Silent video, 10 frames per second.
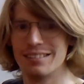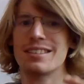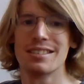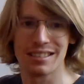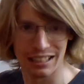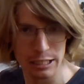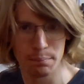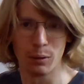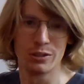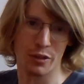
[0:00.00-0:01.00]
to
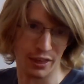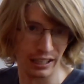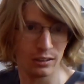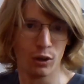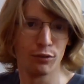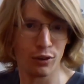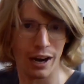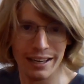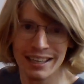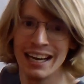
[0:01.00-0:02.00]
sleep or to think or
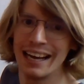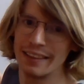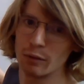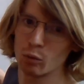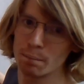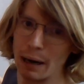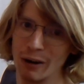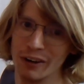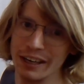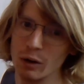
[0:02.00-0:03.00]
friend, and then we're
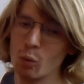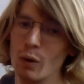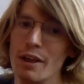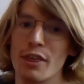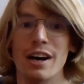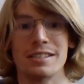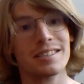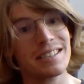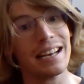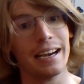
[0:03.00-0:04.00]
pairing it with a
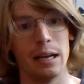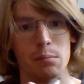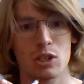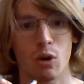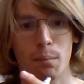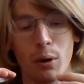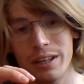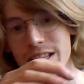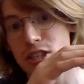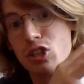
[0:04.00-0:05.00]
synonym. So we're
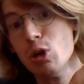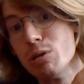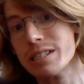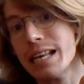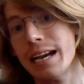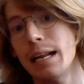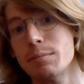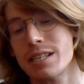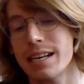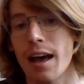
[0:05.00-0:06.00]
putting these 2
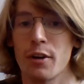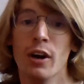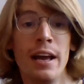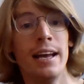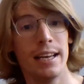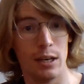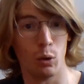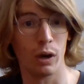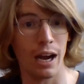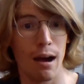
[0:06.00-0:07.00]
synonyms together
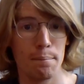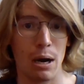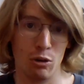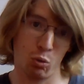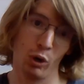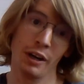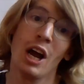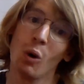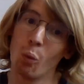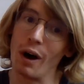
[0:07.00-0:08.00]
into a compound word,
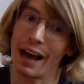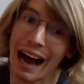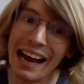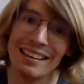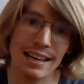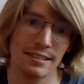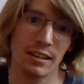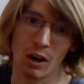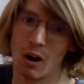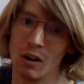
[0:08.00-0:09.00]
what I like to
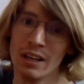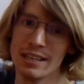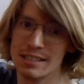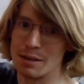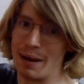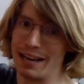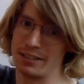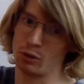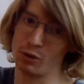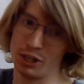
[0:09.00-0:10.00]
call
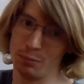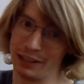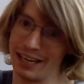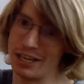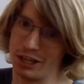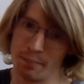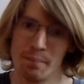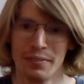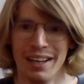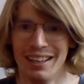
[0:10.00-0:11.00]
semantic reduplication.
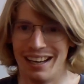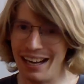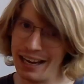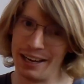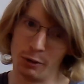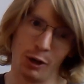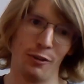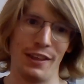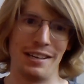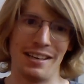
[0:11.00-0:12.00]
I don't know
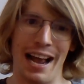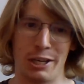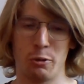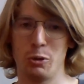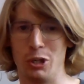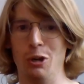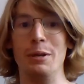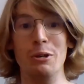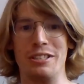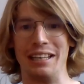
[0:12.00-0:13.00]
if that's an actual term
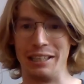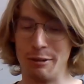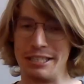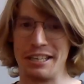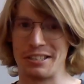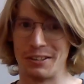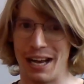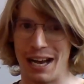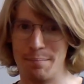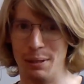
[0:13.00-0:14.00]
used in linguistics or not,